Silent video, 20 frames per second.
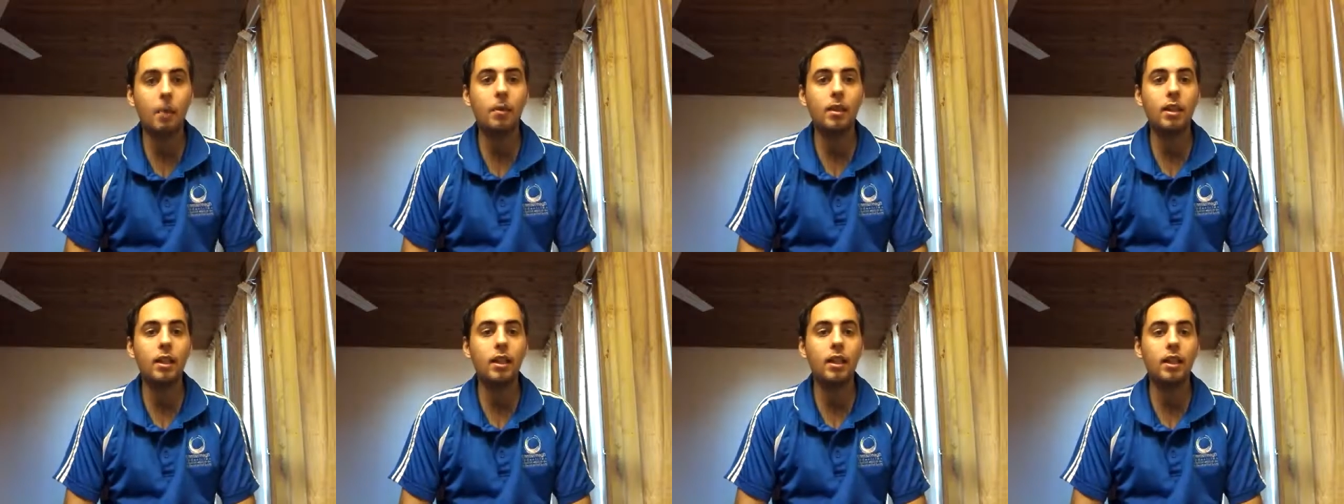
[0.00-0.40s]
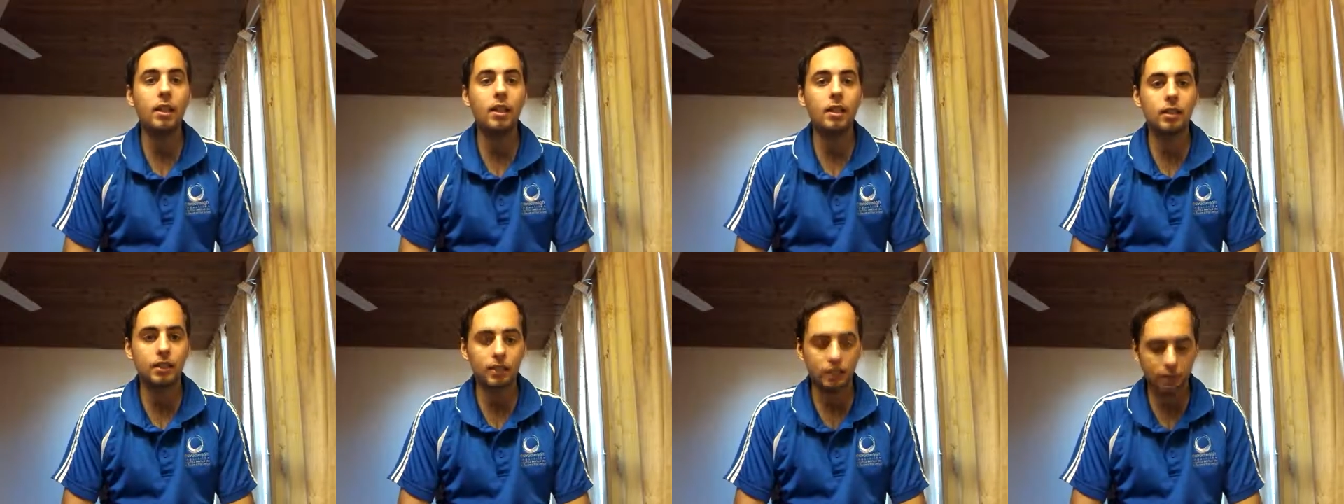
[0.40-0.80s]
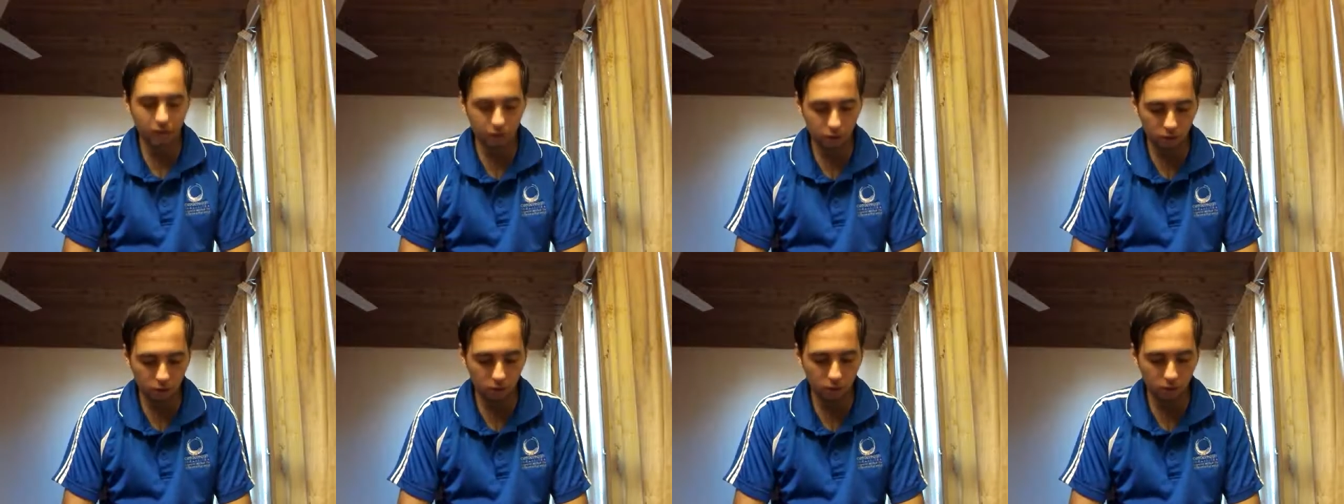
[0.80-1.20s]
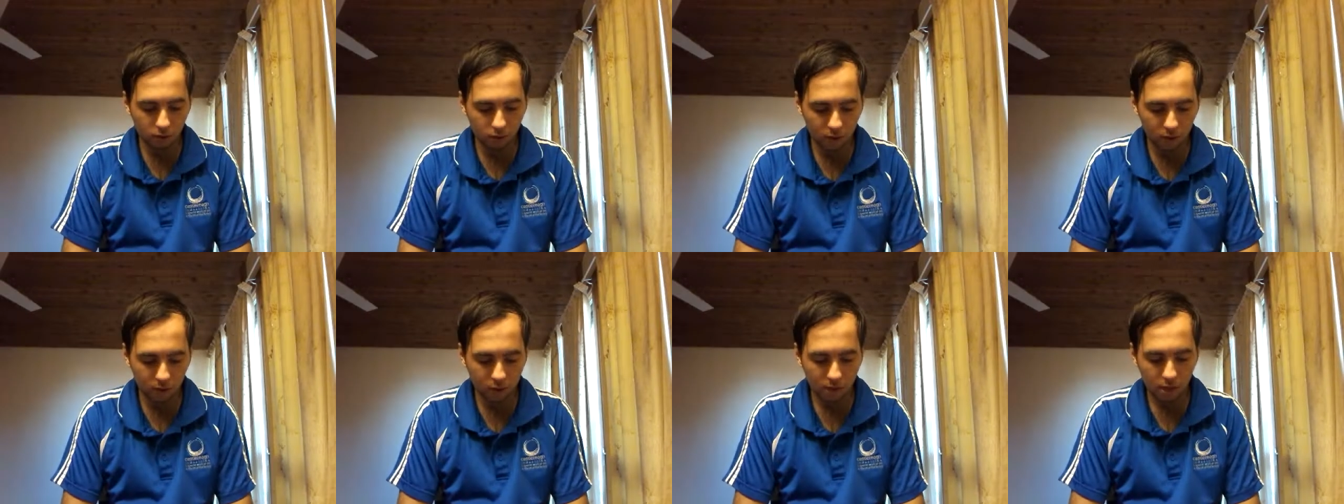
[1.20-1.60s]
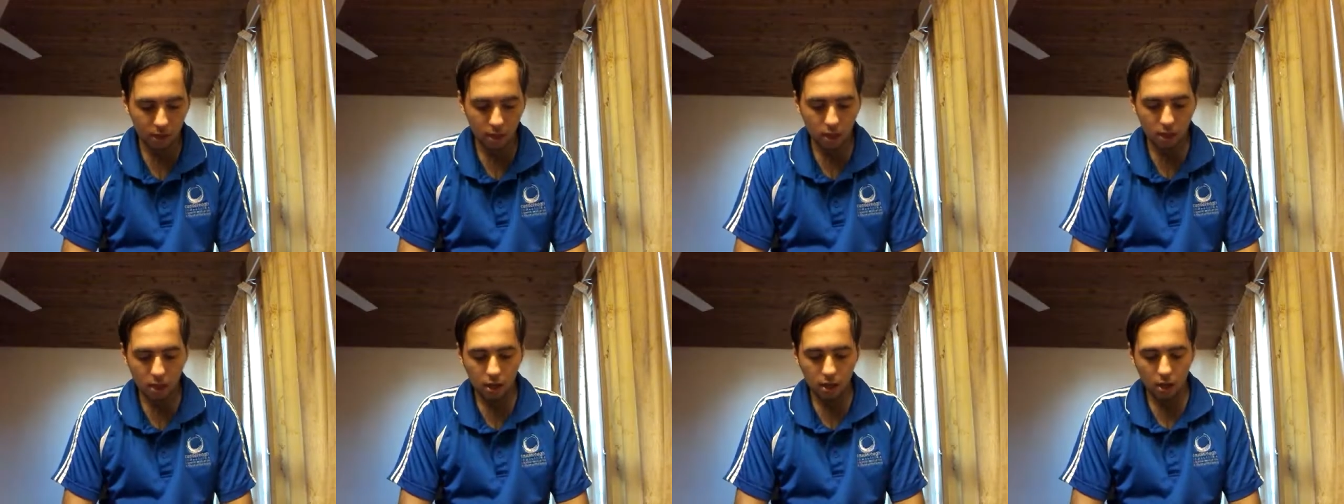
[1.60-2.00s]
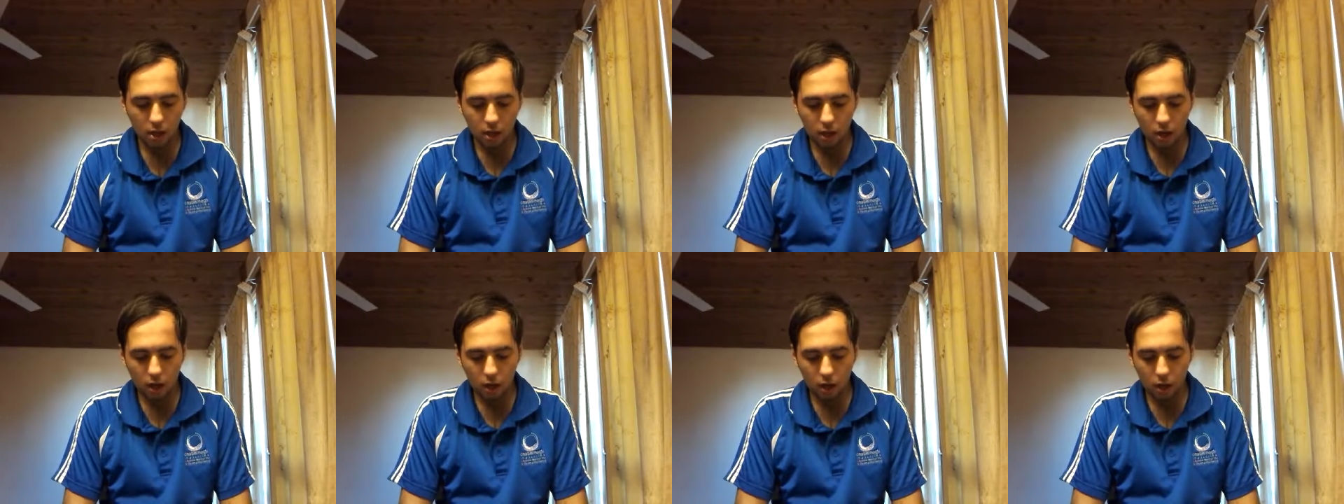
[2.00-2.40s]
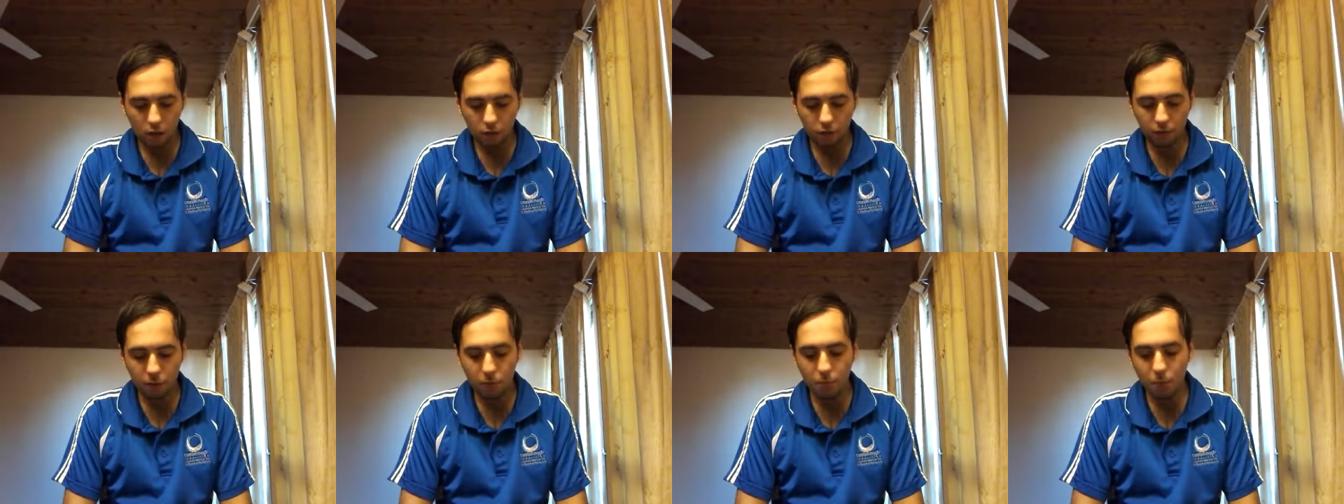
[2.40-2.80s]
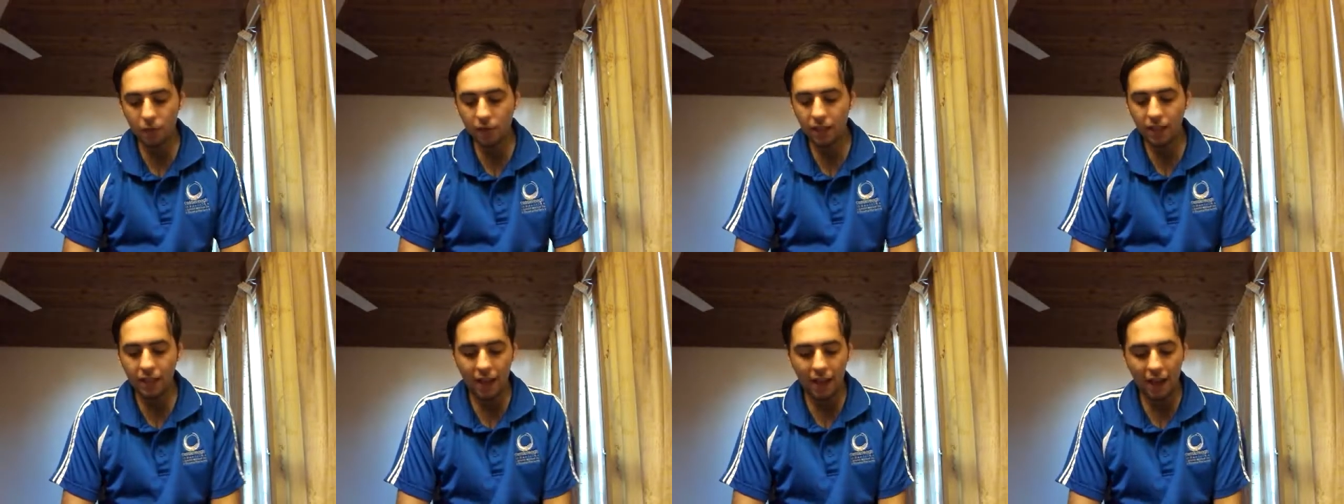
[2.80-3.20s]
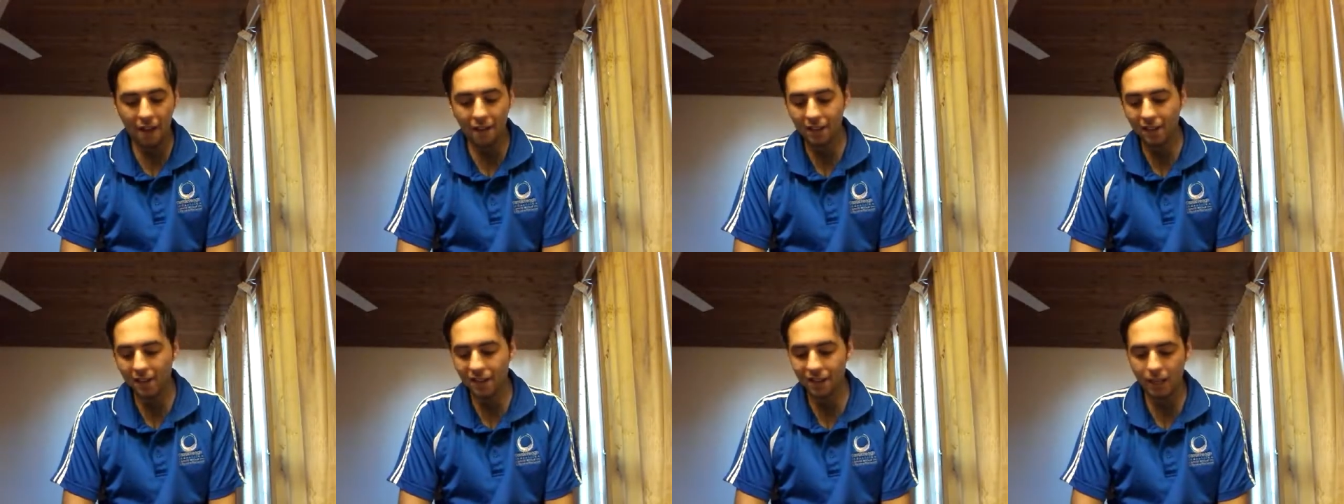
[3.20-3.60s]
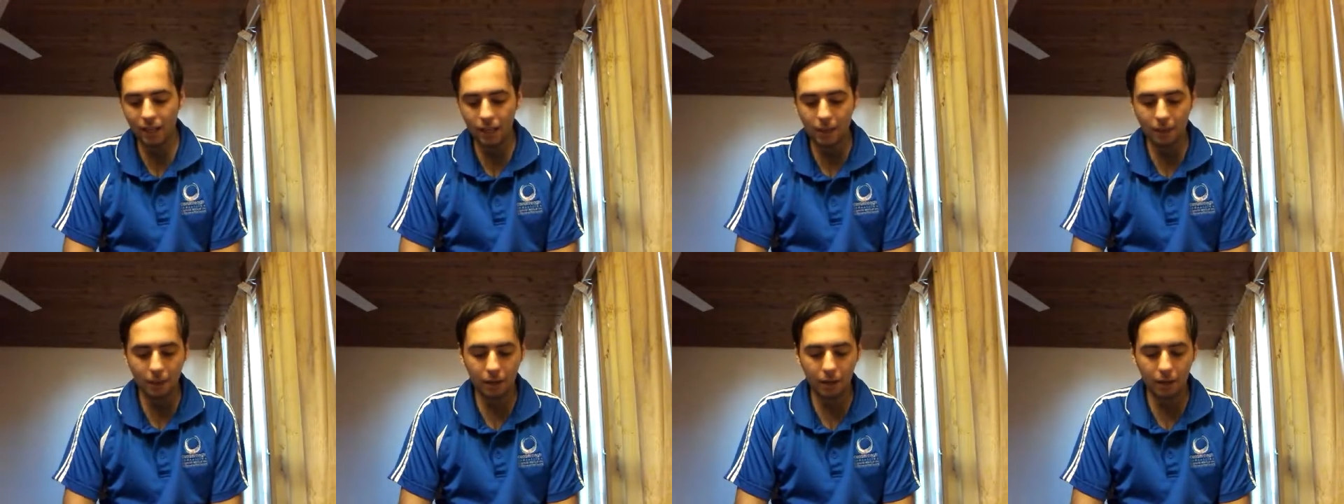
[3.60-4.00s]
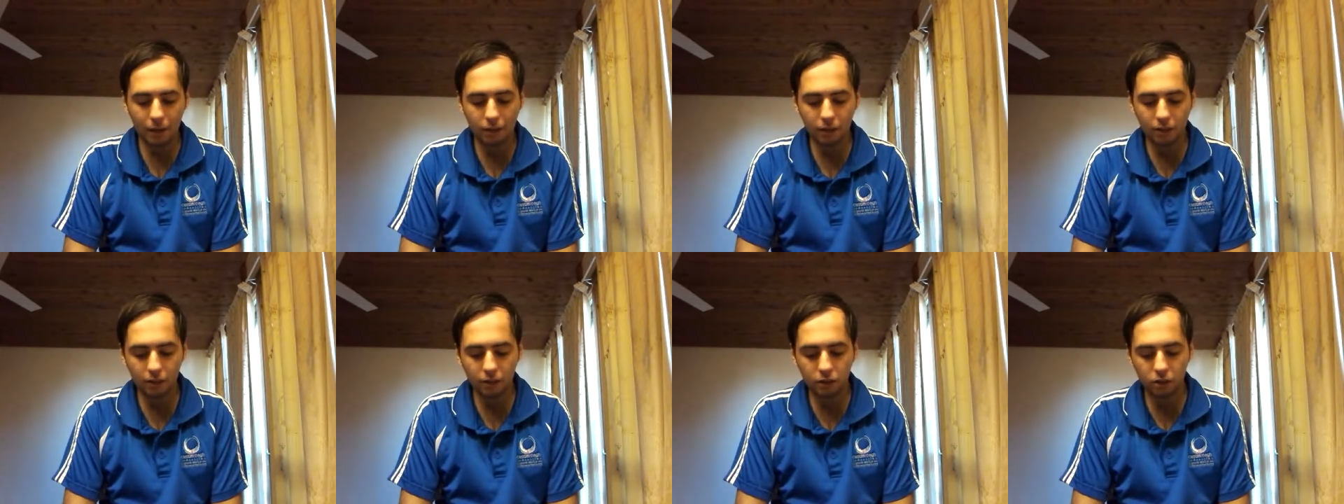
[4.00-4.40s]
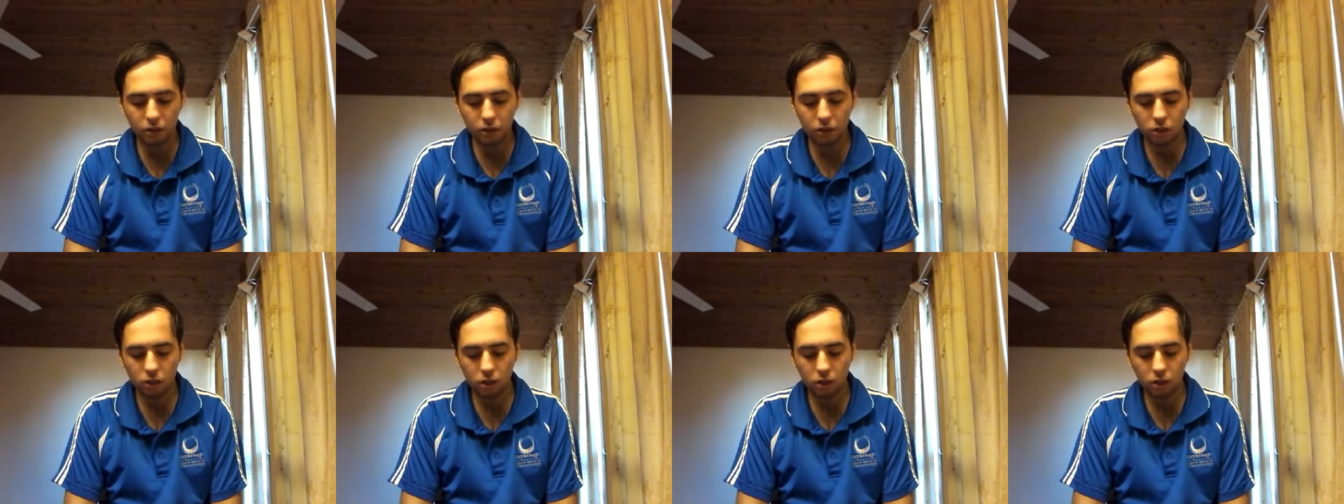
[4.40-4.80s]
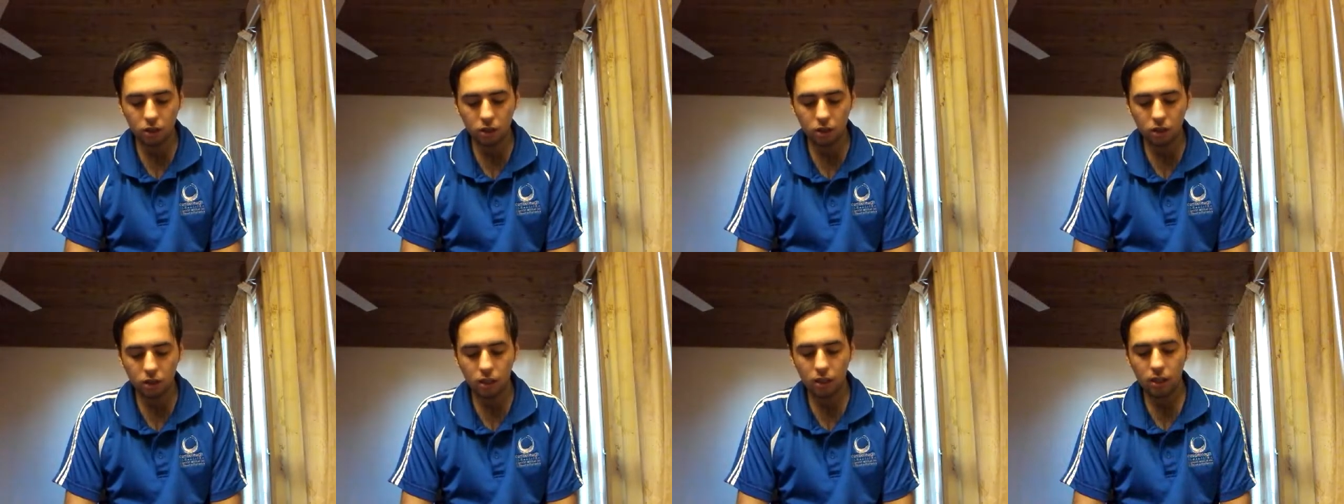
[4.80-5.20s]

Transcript: I'm gonna sing a song that from a movie that I haven't seen, but I've listened to the song.